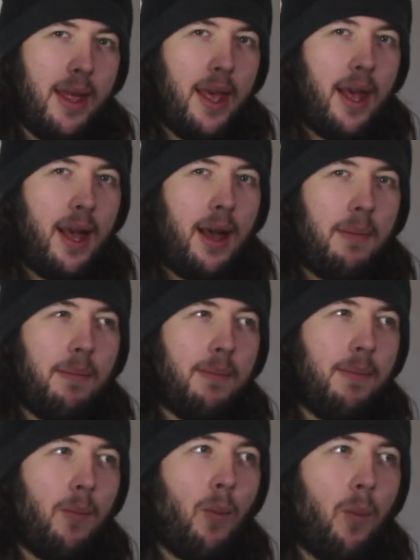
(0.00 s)

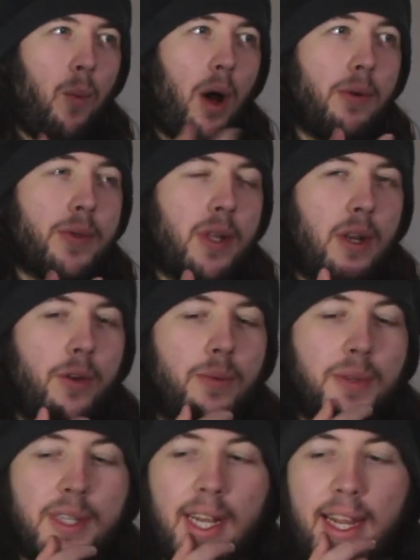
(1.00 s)
whilst the
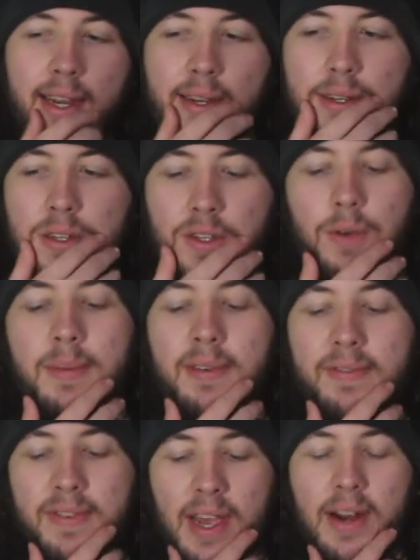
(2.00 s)
loop's still in, so it'll be
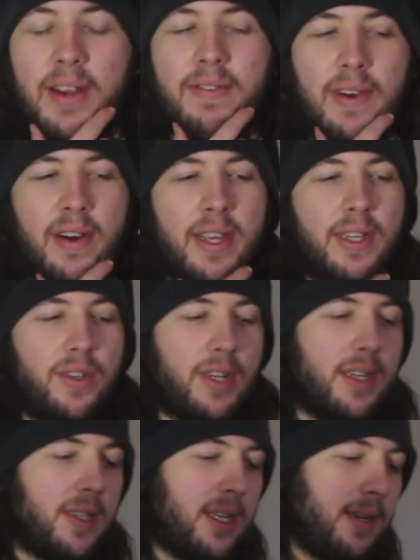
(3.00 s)
very, very
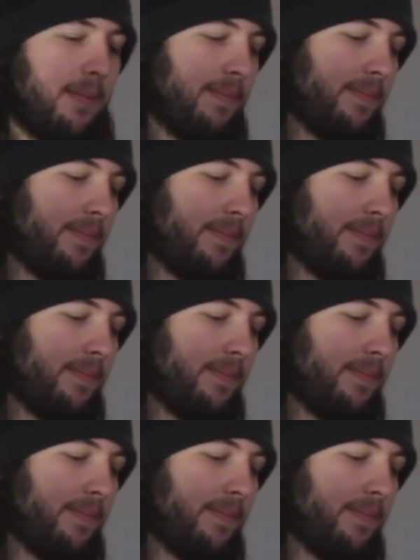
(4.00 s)
interesting.